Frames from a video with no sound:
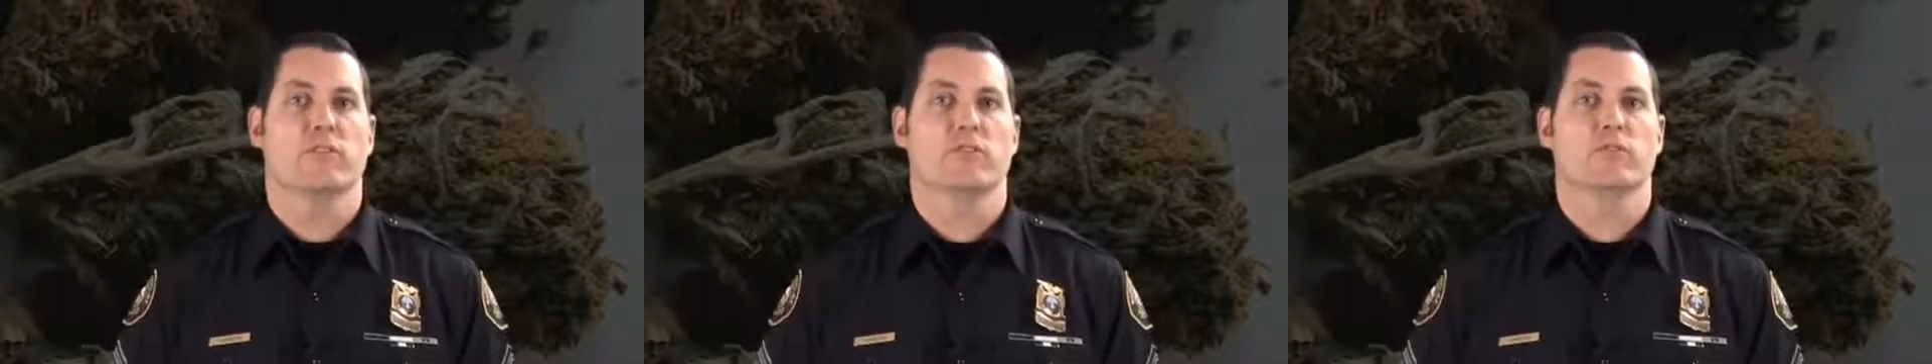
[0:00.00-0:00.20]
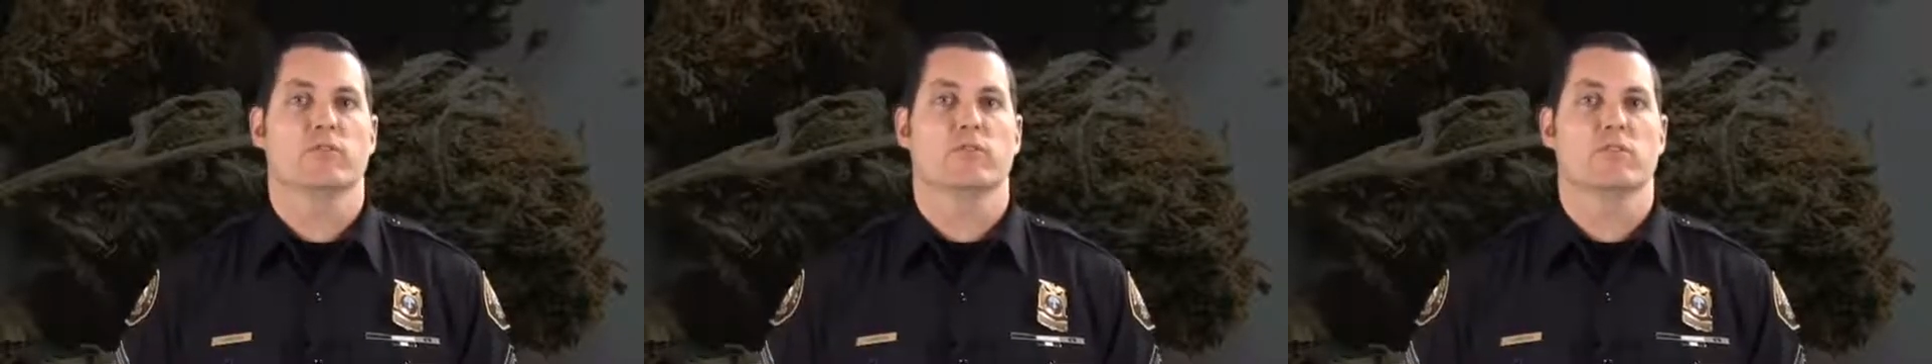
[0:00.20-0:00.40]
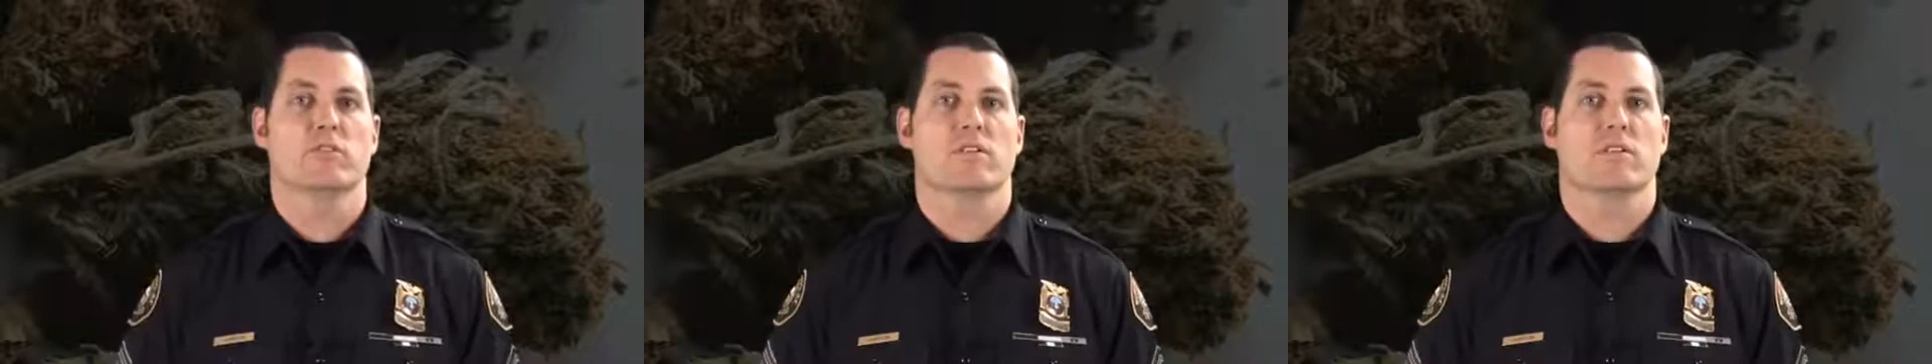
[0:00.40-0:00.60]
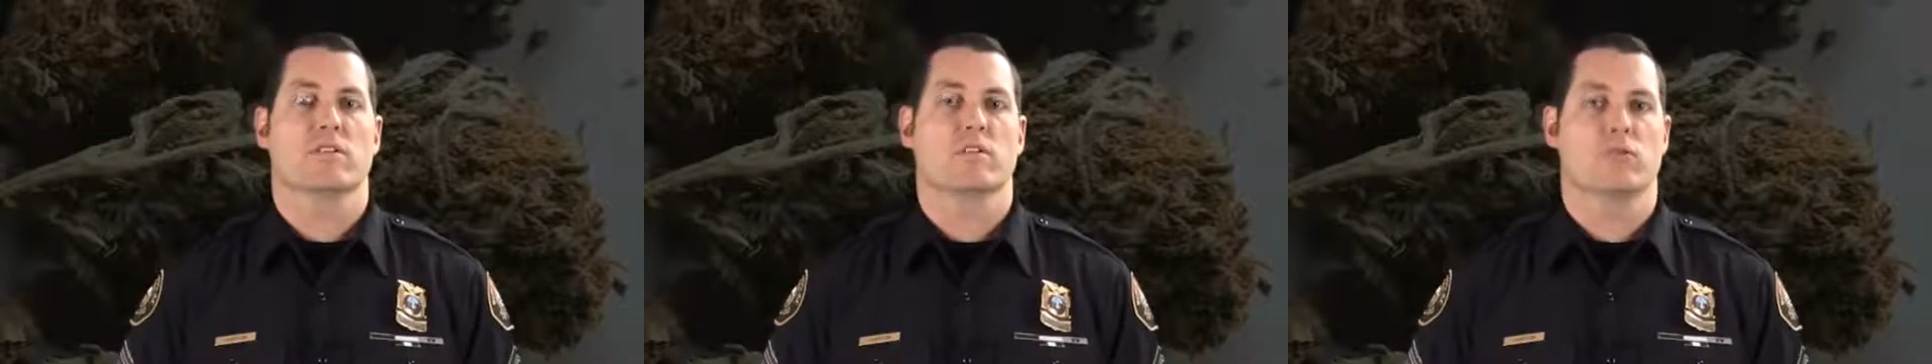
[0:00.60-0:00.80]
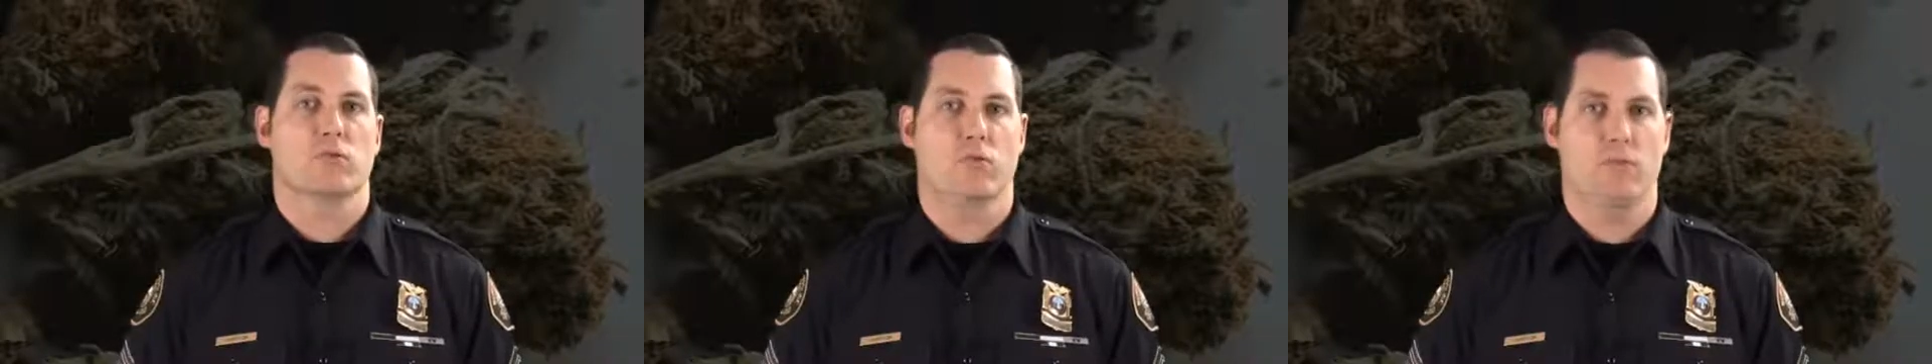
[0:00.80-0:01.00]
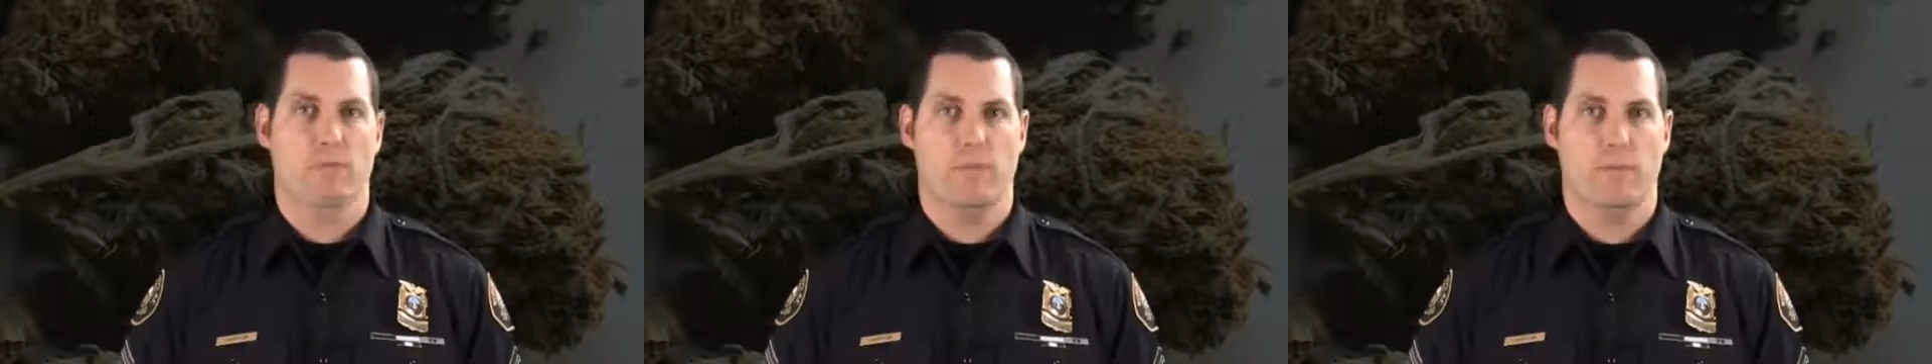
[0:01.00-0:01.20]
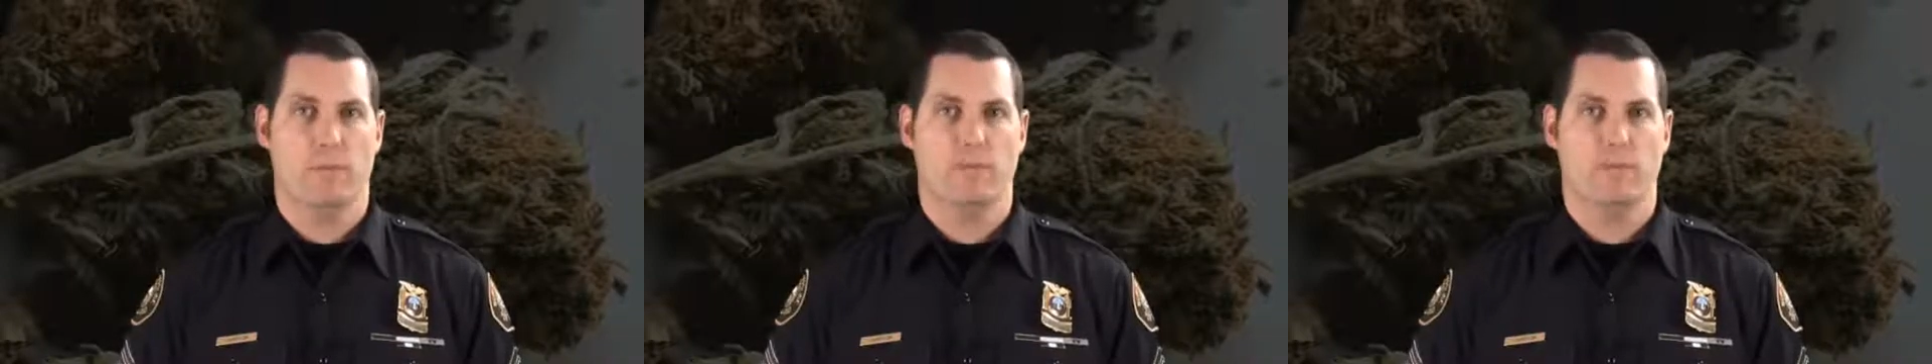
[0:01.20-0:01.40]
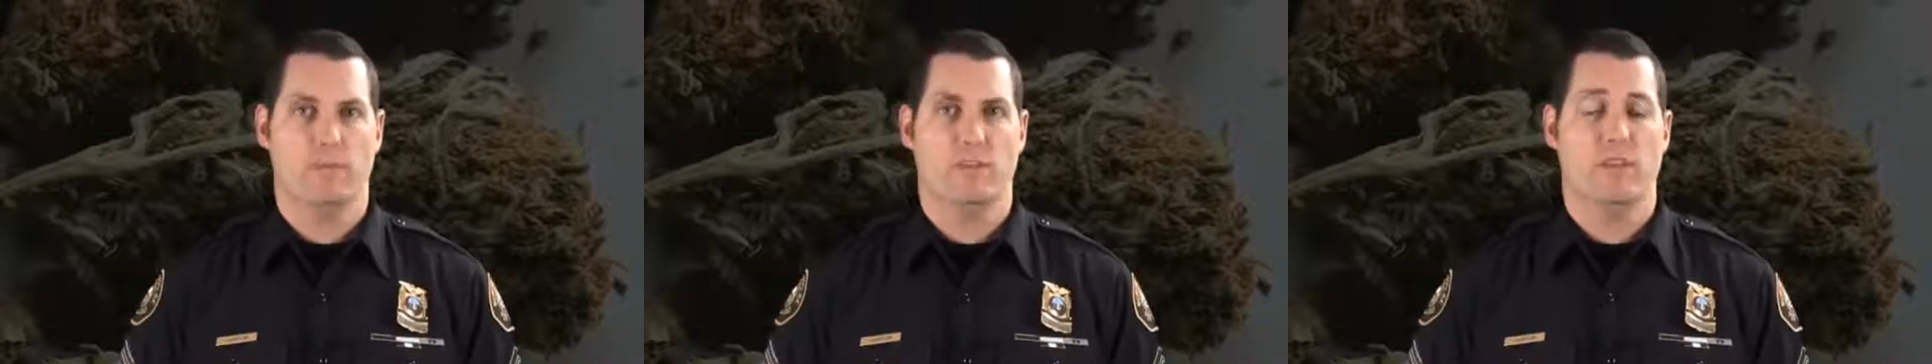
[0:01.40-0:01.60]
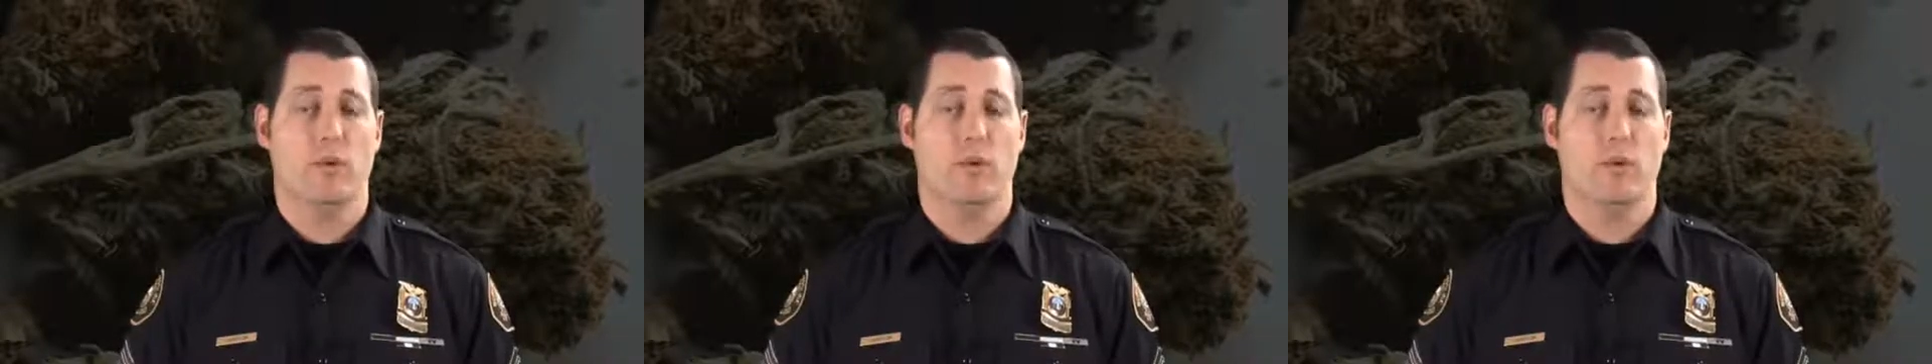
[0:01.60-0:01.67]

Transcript: influence of a controlled substance,